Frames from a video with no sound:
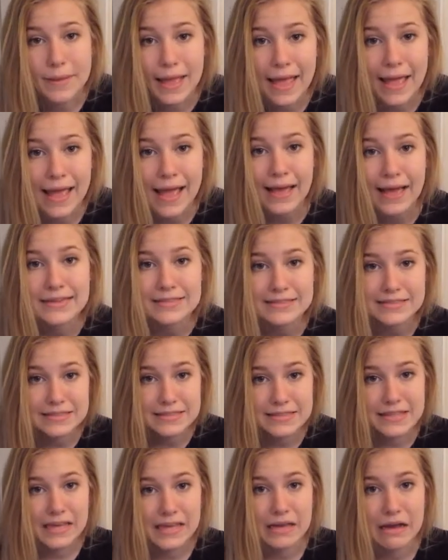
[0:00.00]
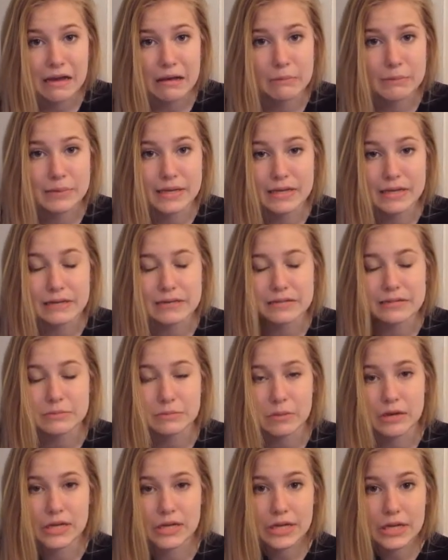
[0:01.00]
and they all make us
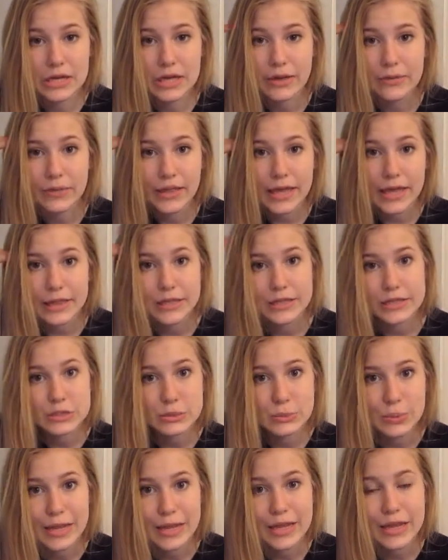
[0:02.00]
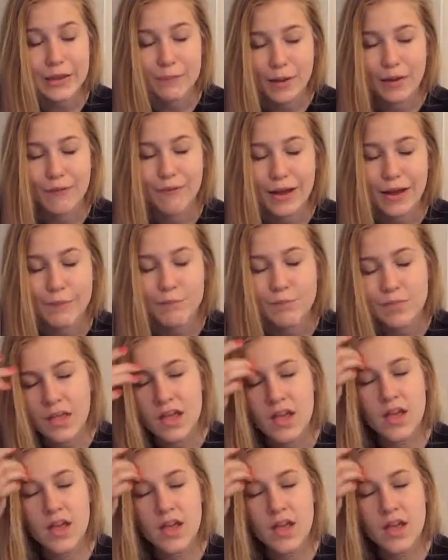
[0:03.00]
want to go like this, right? Am I right?